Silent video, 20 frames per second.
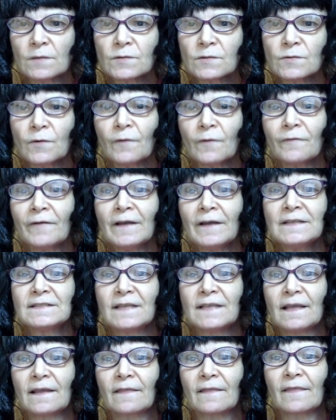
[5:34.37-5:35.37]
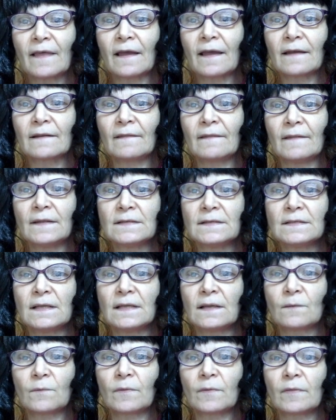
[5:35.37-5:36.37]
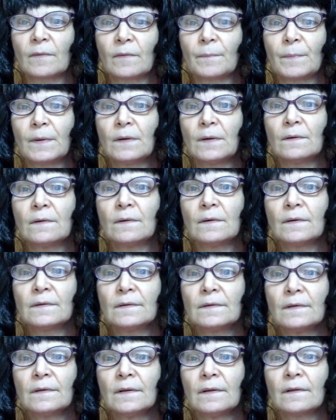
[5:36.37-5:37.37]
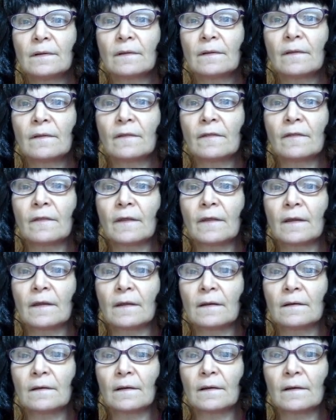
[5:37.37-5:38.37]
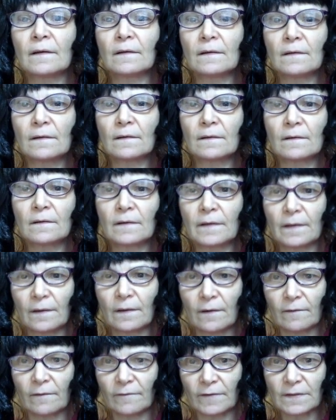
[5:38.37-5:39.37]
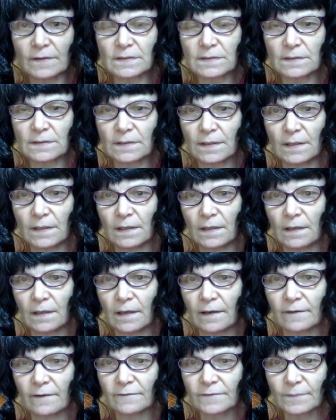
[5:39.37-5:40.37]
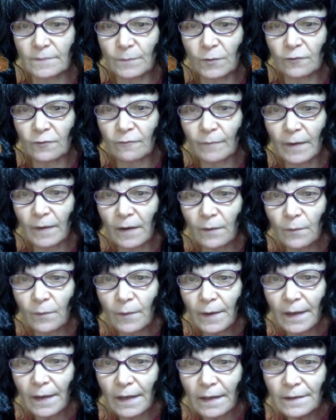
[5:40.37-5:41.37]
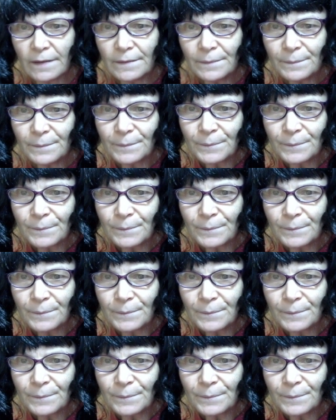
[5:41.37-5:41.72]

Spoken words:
So if I take that and they take with the pawn, then I obviously have to move my queen.